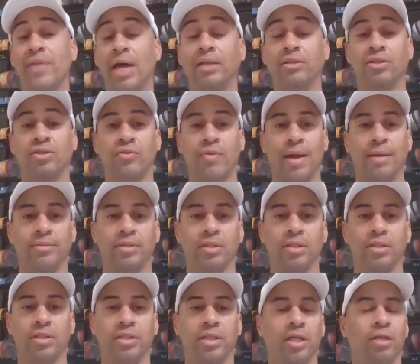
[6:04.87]
not subscribed to
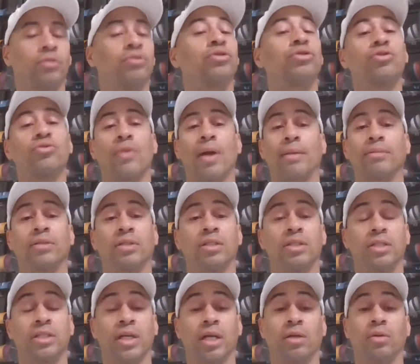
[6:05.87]
the channel, subscribe to the
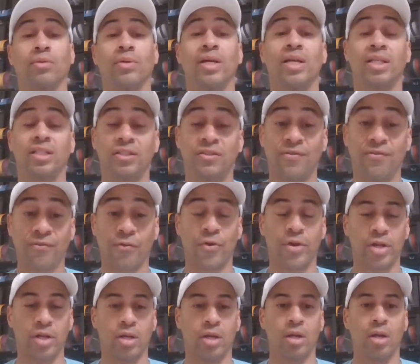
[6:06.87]
channel. It's
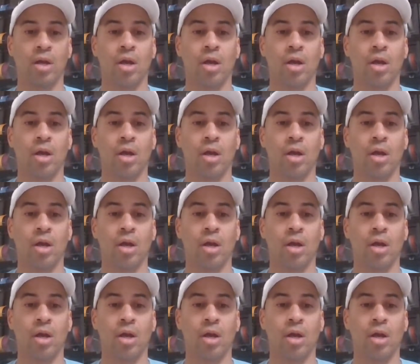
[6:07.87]
free.